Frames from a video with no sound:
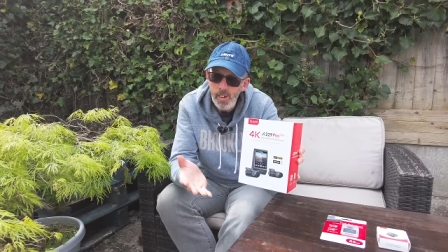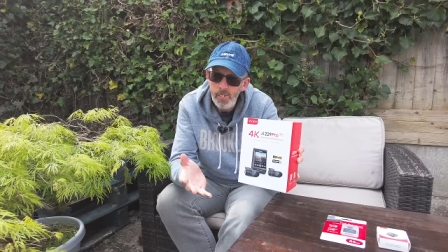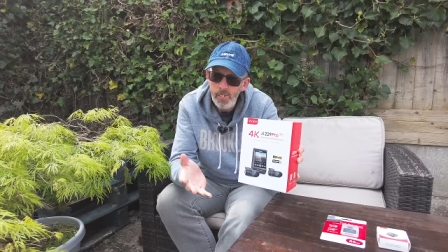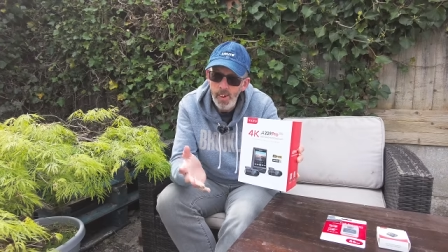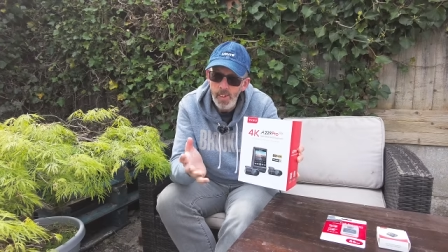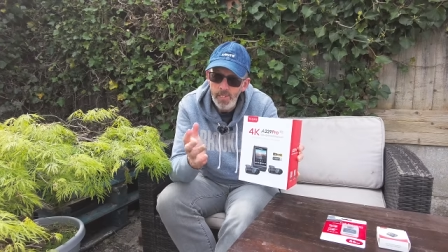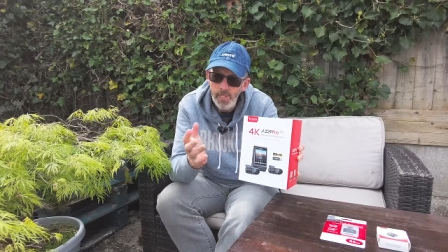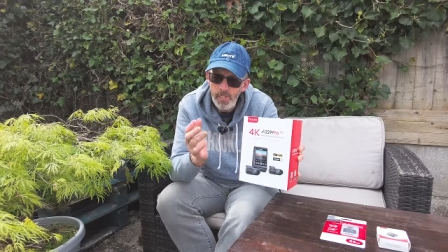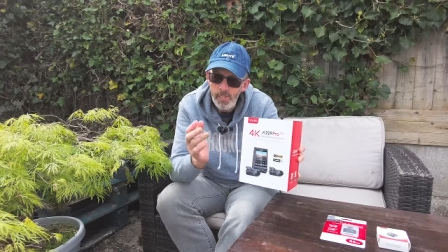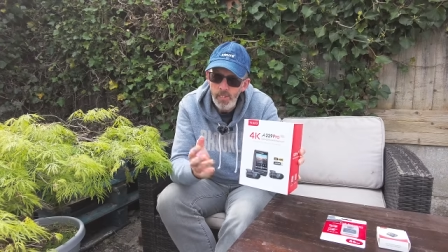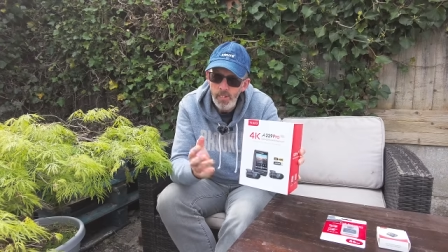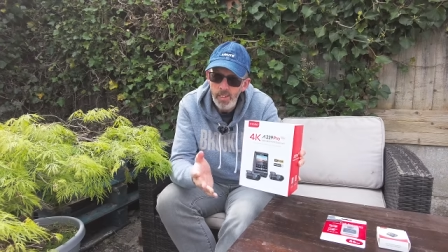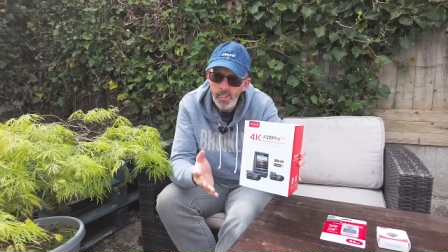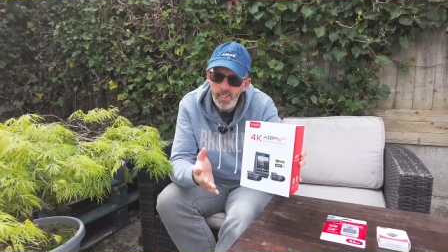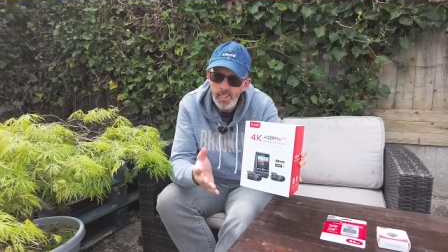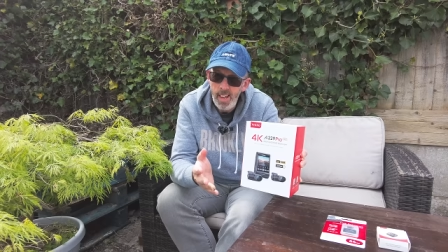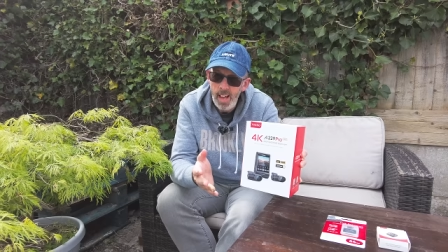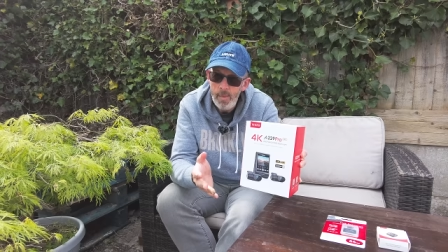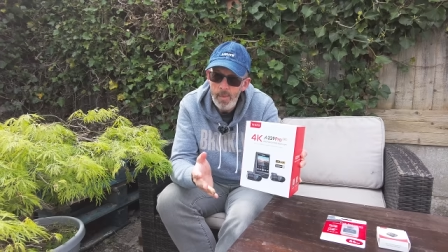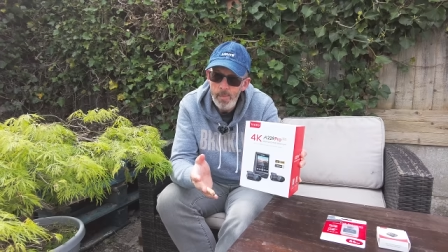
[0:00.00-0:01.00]
You've got the
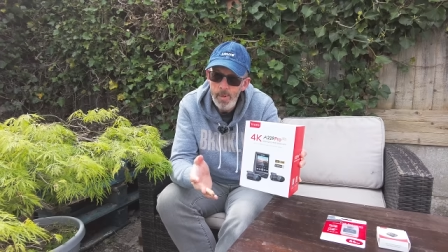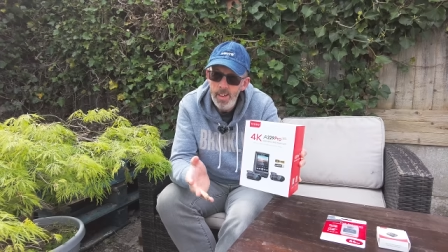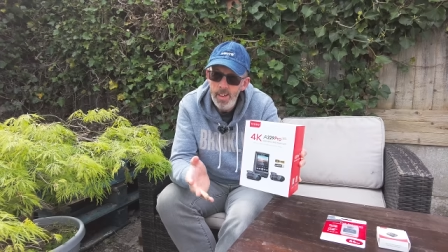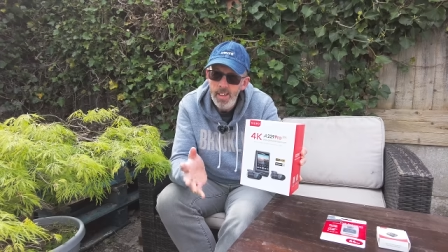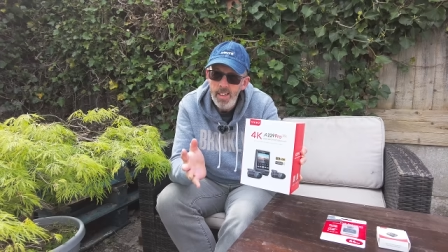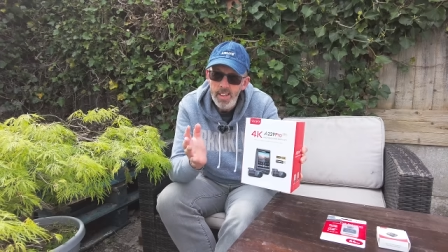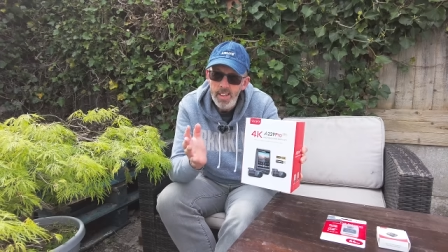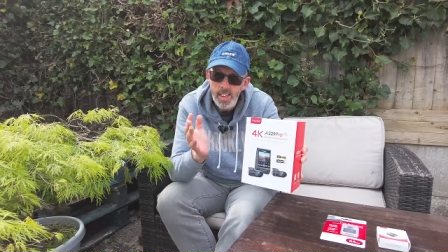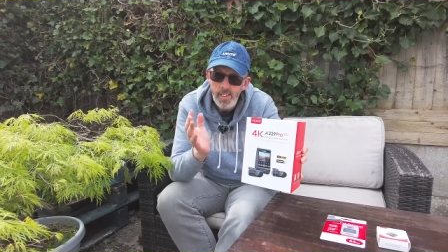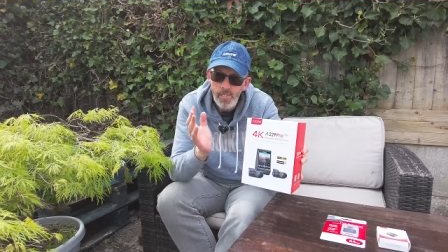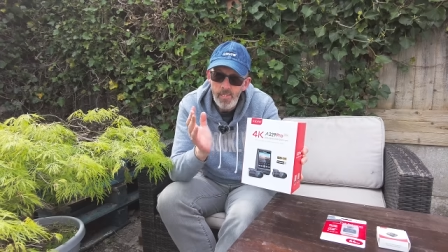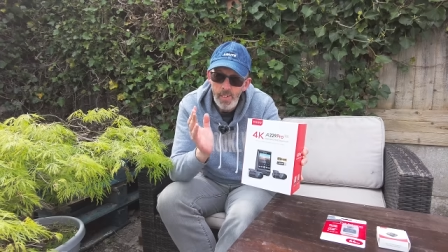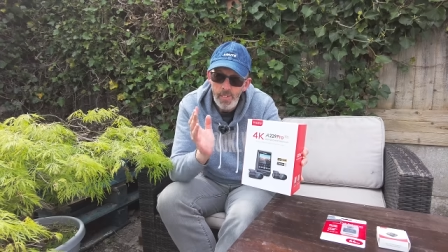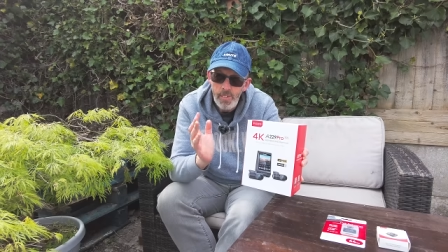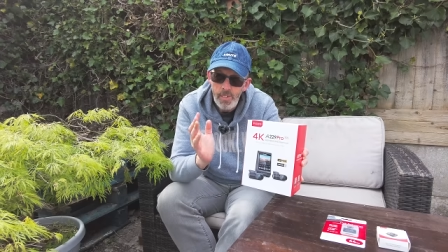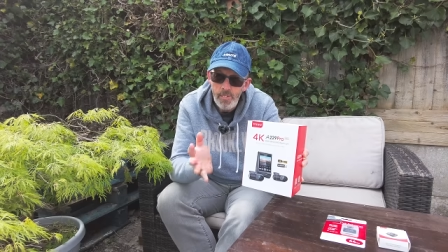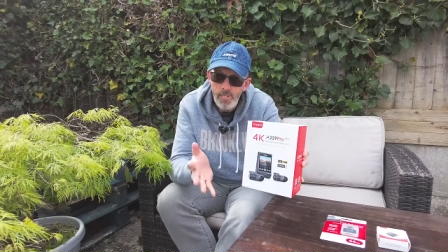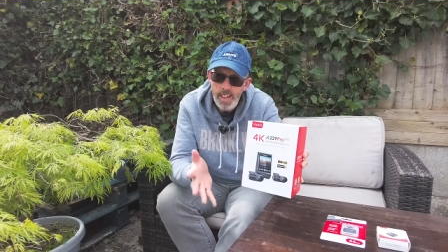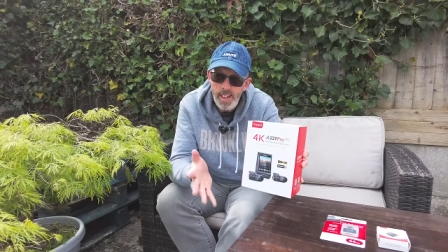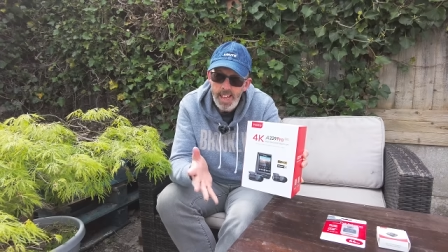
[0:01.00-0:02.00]
front camera, you've got
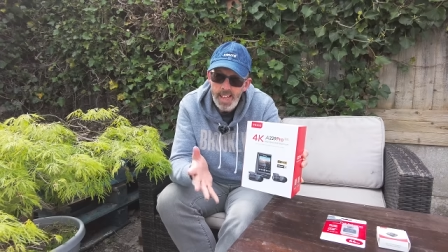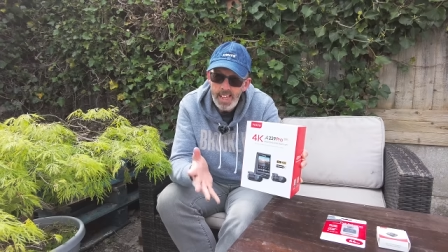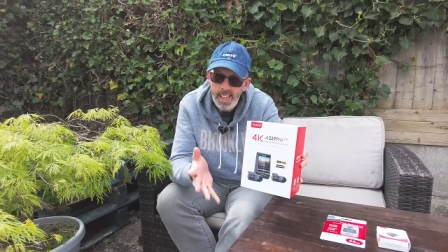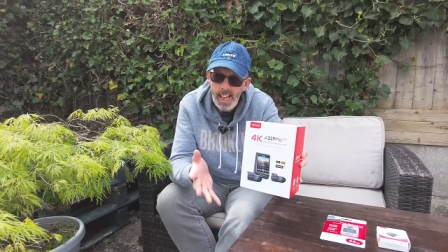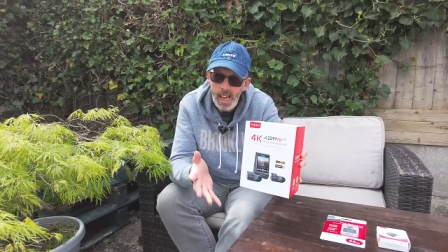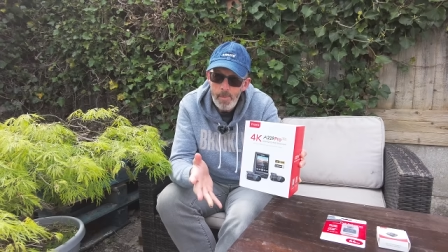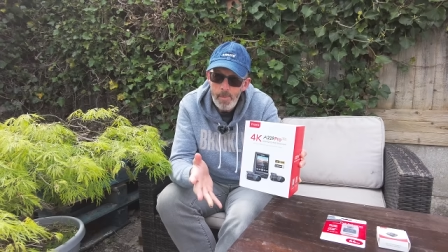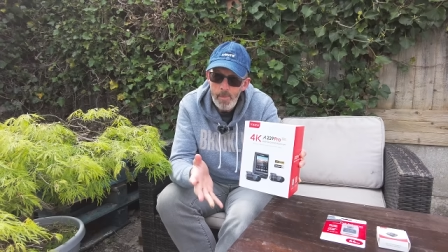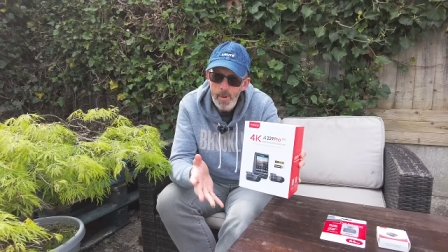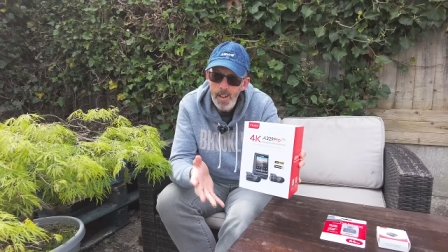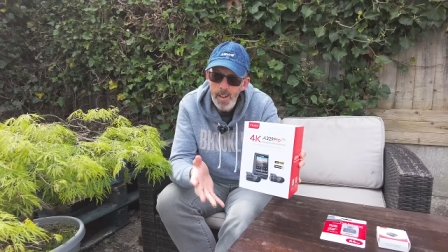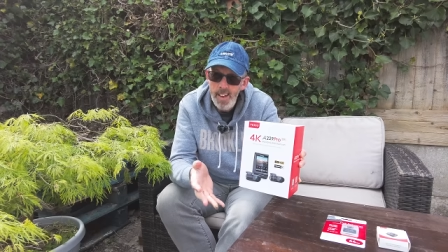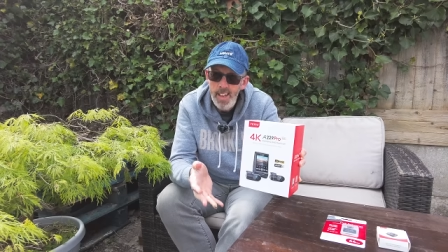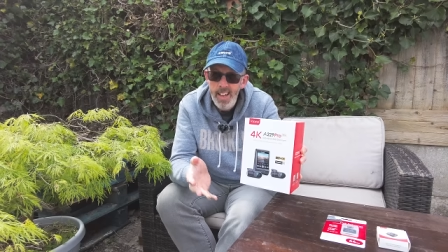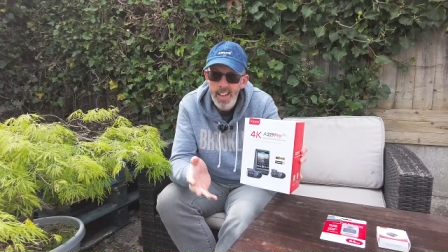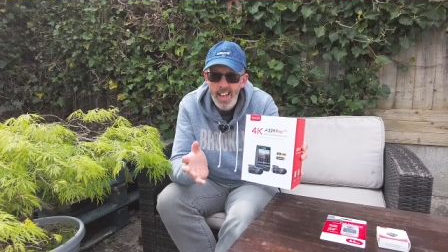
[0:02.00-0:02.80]
the rear camera,